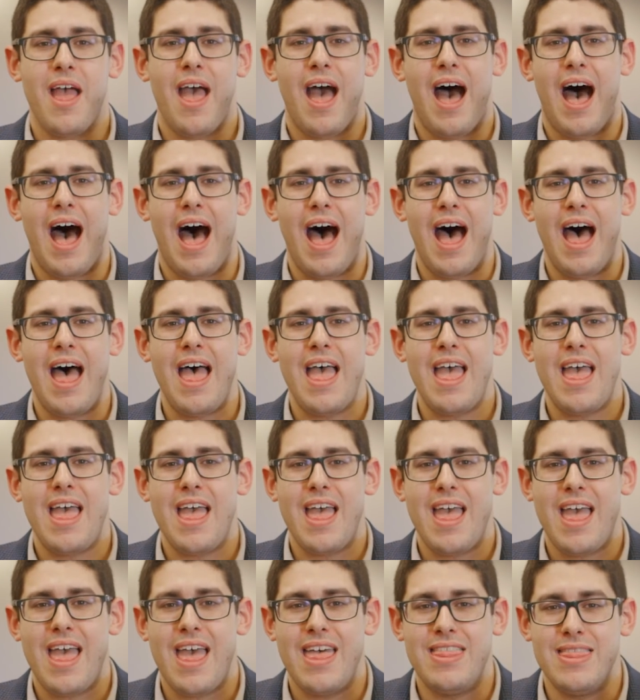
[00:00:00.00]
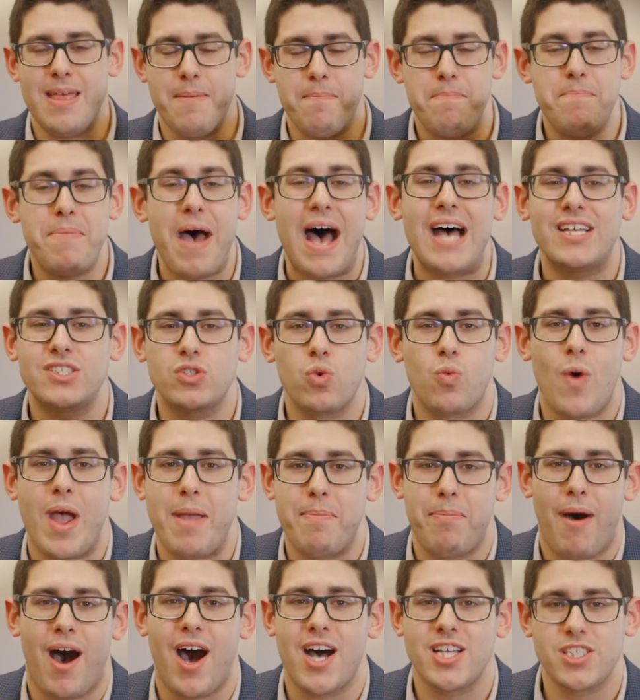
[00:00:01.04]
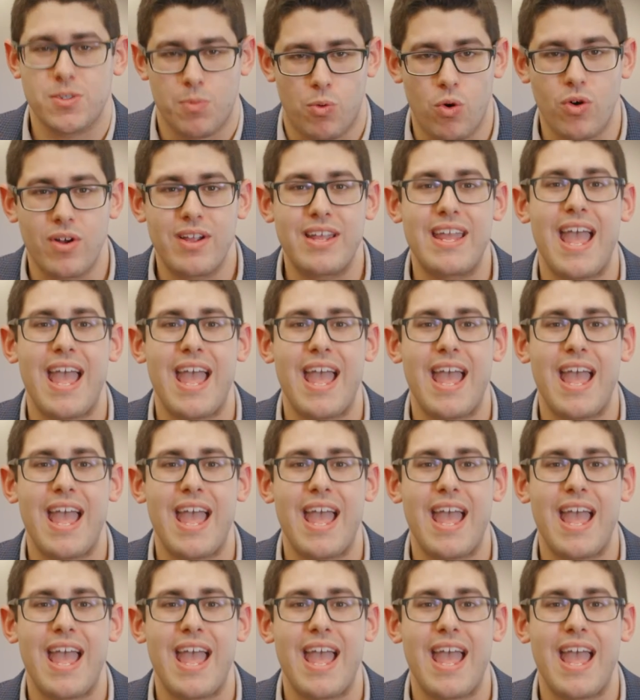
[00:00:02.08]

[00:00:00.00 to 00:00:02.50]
in the best way possible,